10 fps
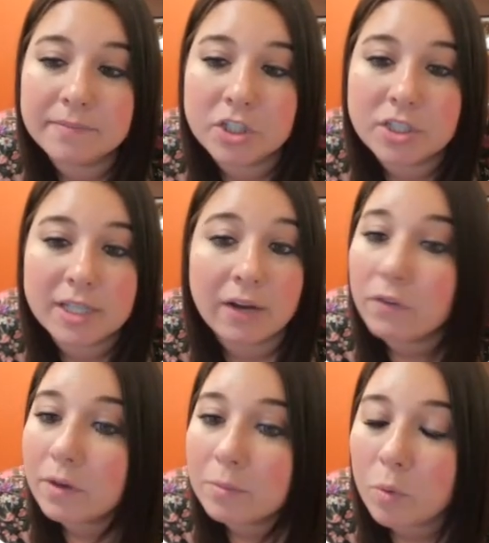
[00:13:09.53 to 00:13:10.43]
just like a
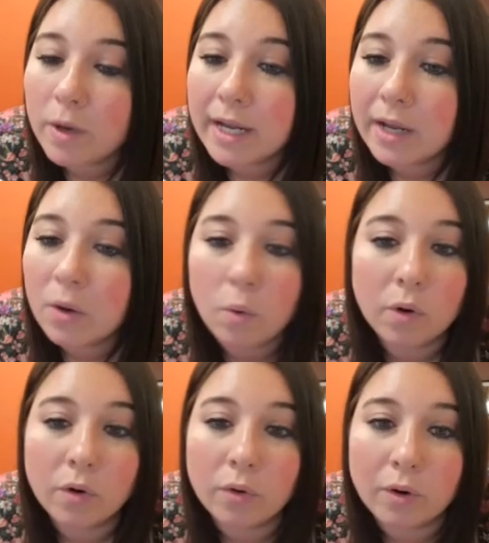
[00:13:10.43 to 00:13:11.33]
verbal warning
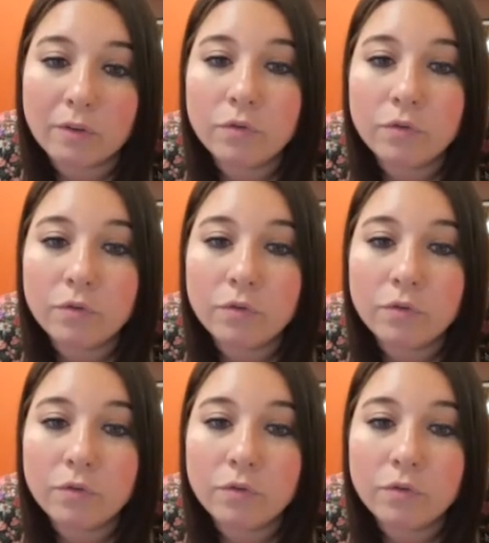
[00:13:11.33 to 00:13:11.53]
or